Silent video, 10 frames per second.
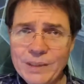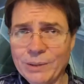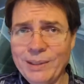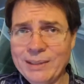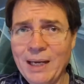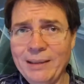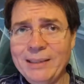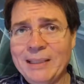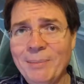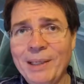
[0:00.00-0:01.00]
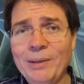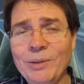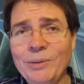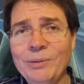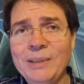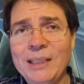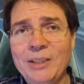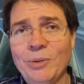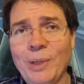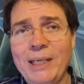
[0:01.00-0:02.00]
So I saw this in my own
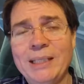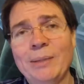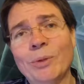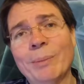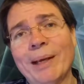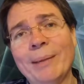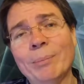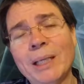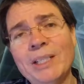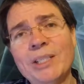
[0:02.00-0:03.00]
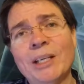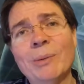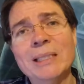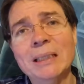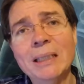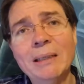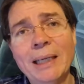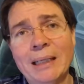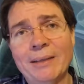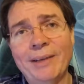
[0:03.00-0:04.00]
situation where my blood sugar was a little
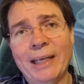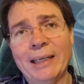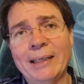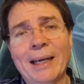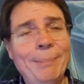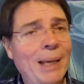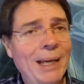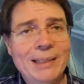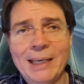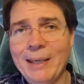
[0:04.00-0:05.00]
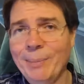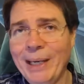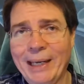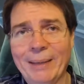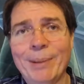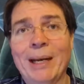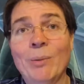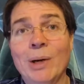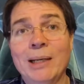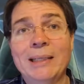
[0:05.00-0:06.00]
elevated. I'm not diabetic, but I
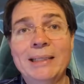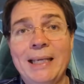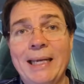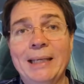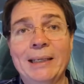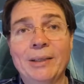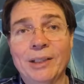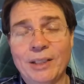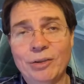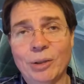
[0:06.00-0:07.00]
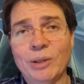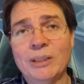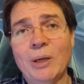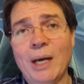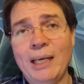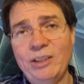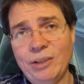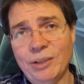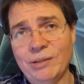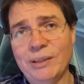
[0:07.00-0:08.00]
wanted to take it under control. So I
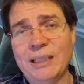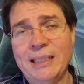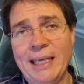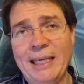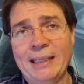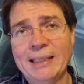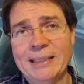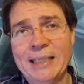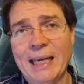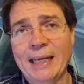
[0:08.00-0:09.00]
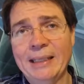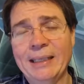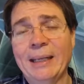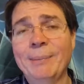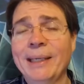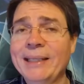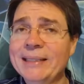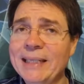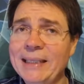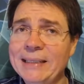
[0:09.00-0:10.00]
chose to take this diet. I'm not going
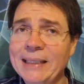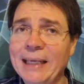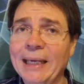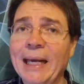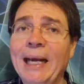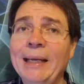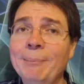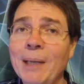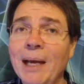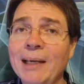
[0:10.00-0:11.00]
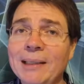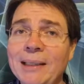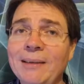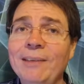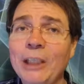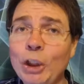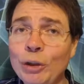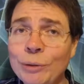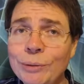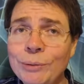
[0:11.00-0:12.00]
to say this again. I am not giving
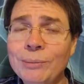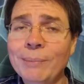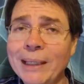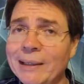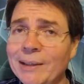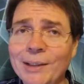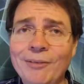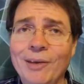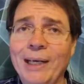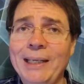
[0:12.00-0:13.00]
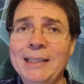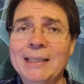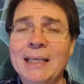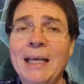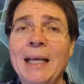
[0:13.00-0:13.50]
you medical advice.